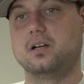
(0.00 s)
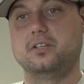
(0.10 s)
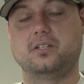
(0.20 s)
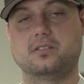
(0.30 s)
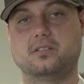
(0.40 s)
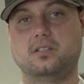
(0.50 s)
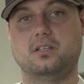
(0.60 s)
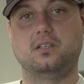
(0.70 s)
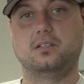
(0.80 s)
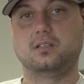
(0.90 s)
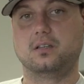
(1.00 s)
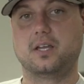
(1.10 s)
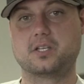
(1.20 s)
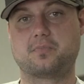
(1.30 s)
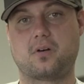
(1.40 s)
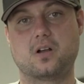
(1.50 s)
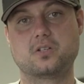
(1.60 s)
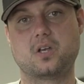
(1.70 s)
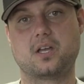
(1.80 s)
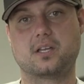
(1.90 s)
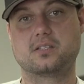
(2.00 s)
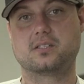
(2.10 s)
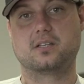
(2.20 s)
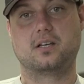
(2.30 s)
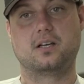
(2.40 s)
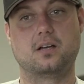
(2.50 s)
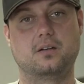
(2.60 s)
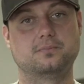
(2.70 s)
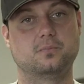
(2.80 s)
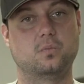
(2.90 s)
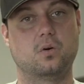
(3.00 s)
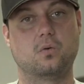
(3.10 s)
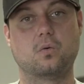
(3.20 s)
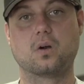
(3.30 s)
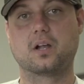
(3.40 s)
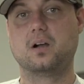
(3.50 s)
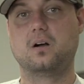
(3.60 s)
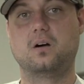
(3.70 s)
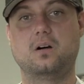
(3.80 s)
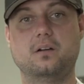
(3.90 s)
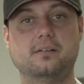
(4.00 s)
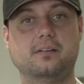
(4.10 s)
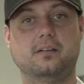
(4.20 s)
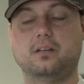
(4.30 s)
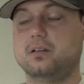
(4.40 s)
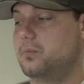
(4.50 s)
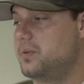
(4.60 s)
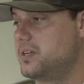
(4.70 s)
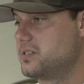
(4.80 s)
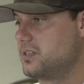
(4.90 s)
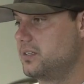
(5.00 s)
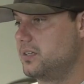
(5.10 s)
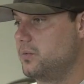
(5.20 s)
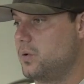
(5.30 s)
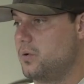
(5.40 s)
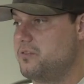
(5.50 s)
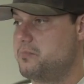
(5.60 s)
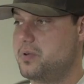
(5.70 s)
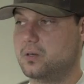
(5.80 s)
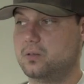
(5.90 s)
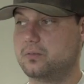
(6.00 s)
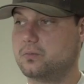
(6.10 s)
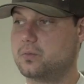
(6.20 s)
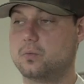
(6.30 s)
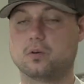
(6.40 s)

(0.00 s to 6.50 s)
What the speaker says: You can see latest projects, what we're working on, you know, basically what we've built and what